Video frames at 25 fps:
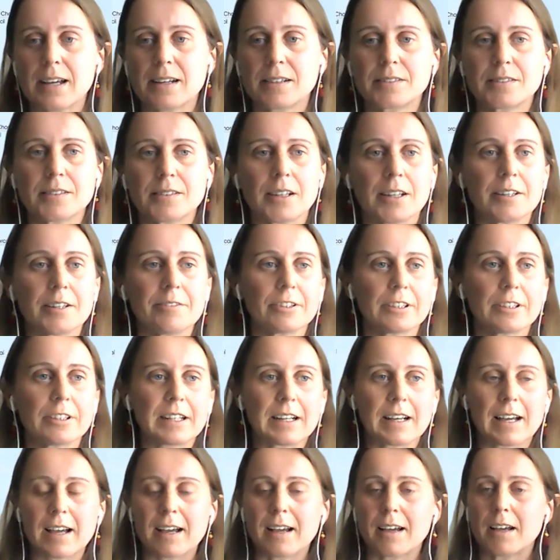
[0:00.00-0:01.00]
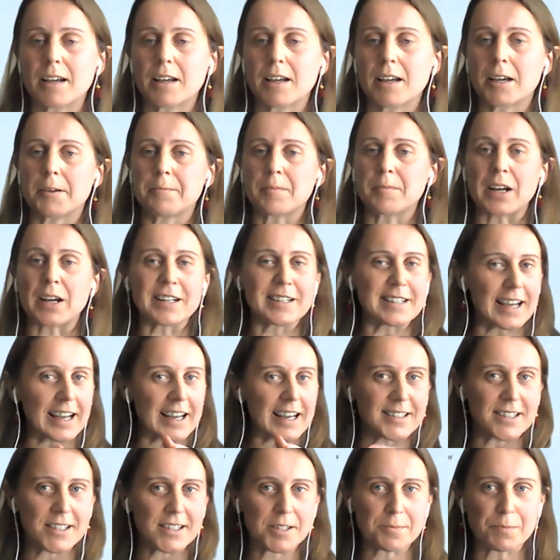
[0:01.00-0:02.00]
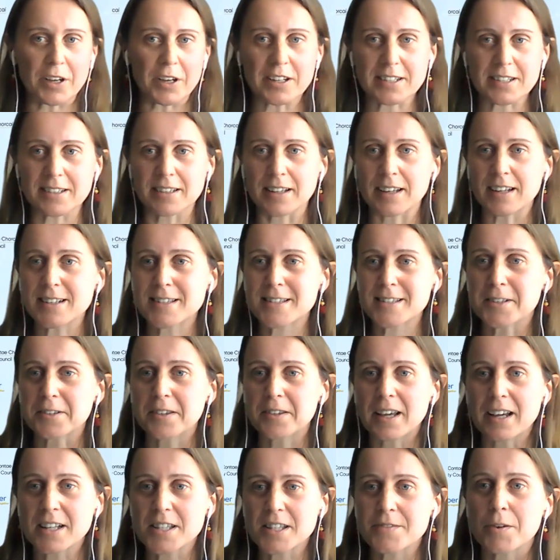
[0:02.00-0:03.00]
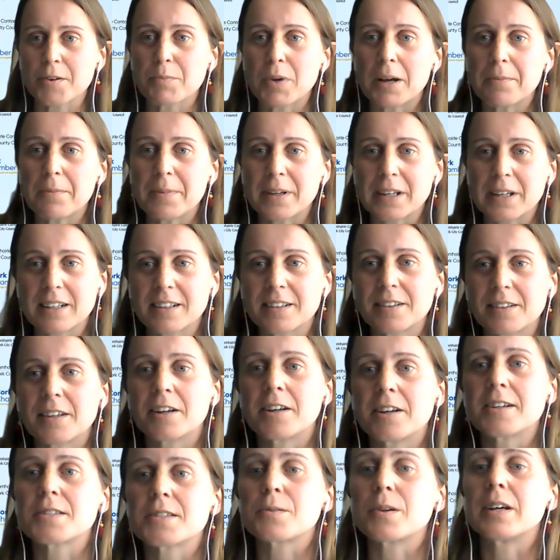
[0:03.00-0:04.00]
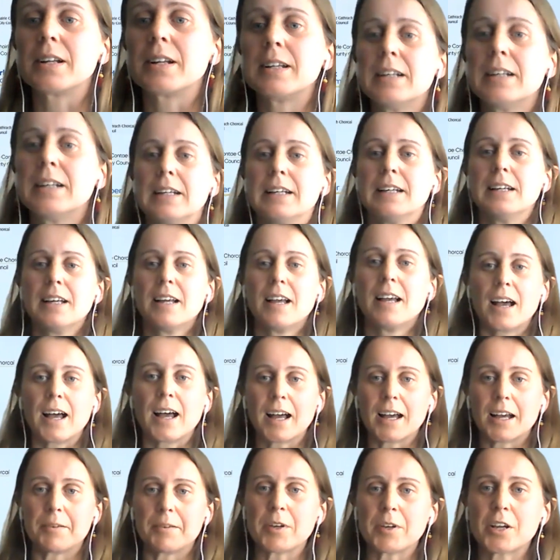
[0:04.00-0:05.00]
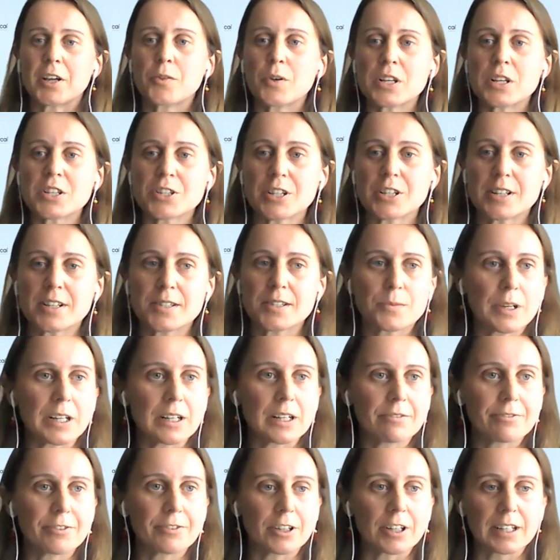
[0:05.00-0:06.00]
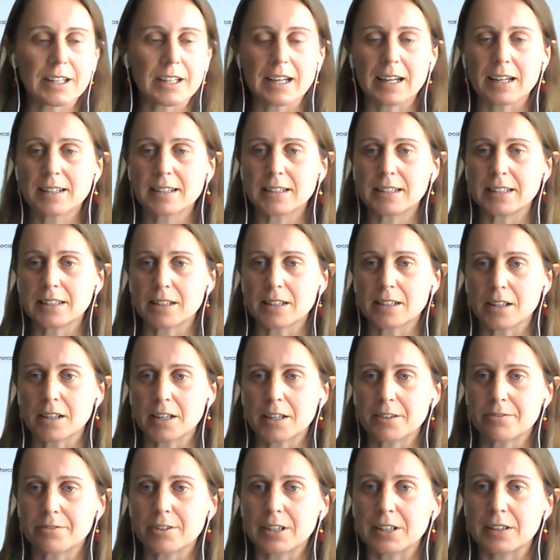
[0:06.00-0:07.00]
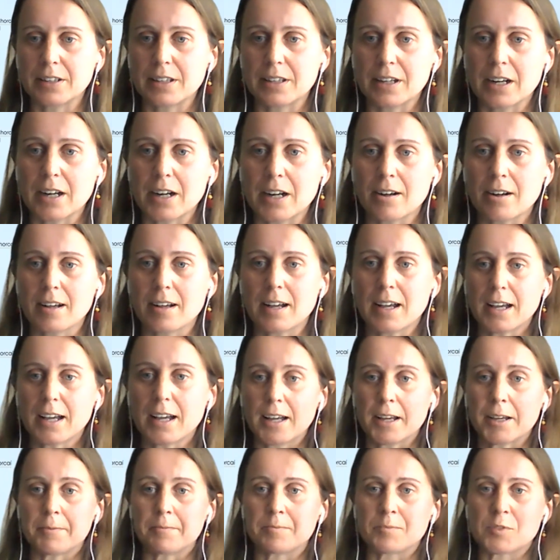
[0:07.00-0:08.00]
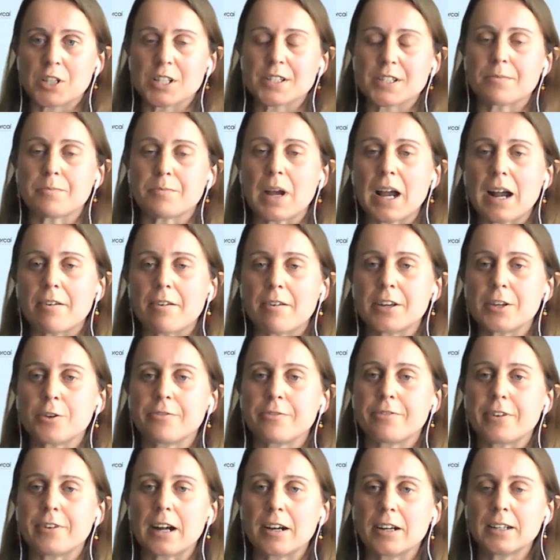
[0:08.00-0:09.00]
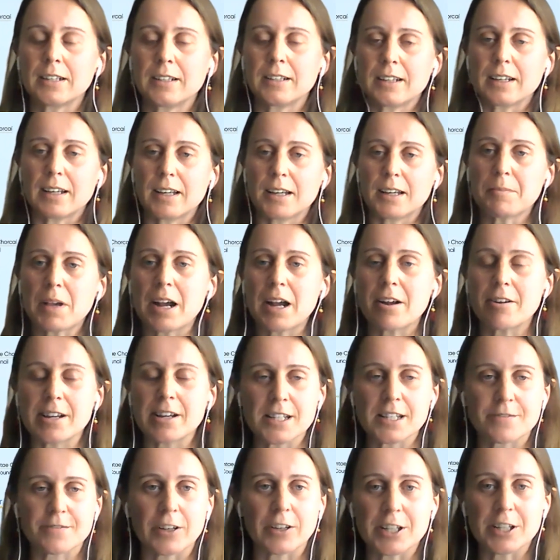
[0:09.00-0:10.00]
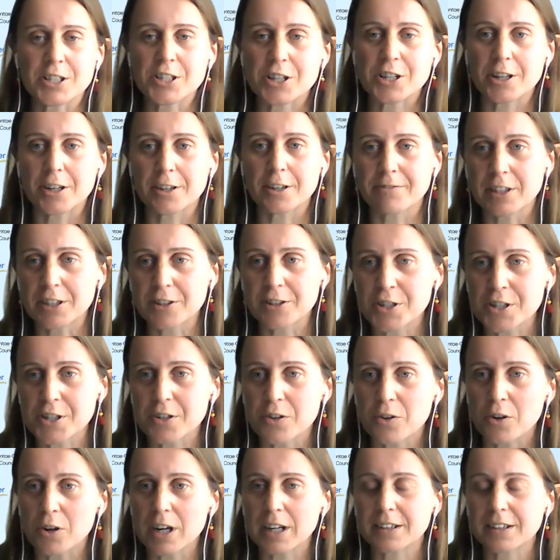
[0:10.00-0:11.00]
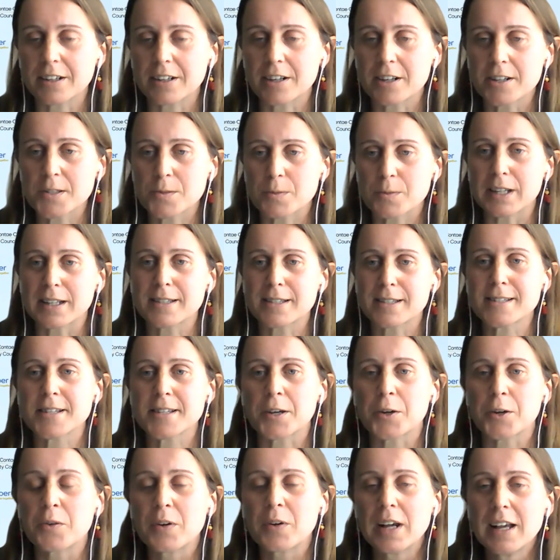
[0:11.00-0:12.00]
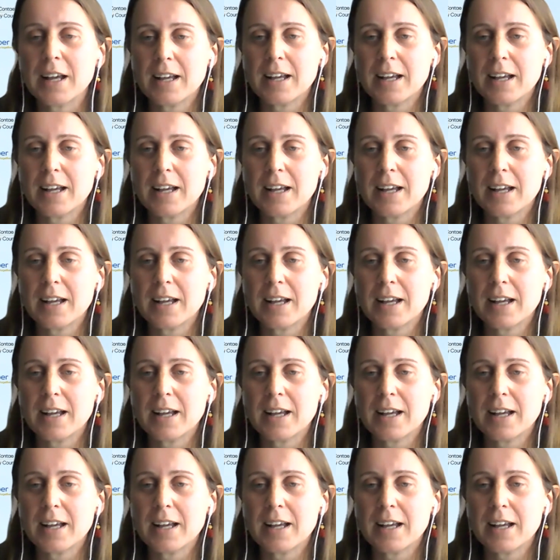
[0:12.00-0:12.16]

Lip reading: Thanks, Ivan. I hadn't spotted that, so thanks for popping it in there as well. A question as well for Kathleen and Ivan there, just from Harry O'Farrell. Harry is Vice Chair of Energy Cork there as well. So